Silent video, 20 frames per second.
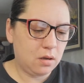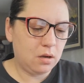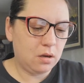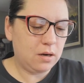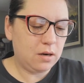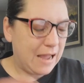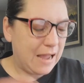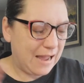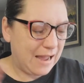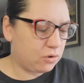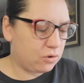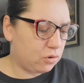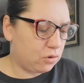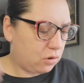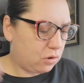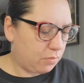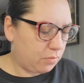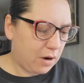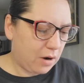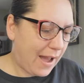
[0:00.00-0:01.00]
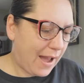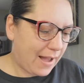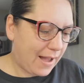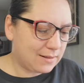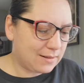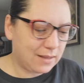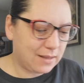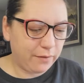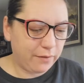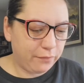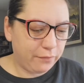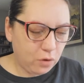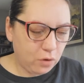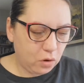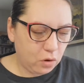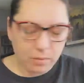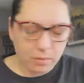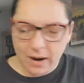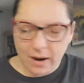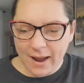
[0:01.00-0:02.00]
Natural brass, like
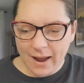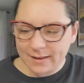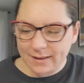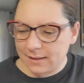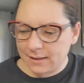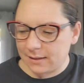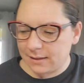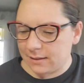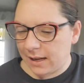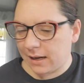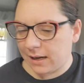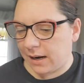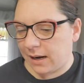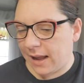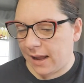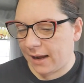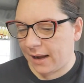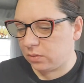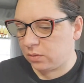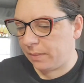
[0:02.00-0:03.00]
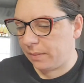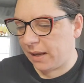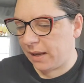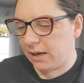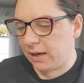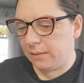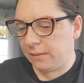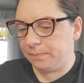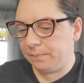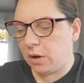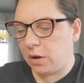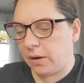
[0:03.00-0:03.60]
full brass. It's like an actual pendant.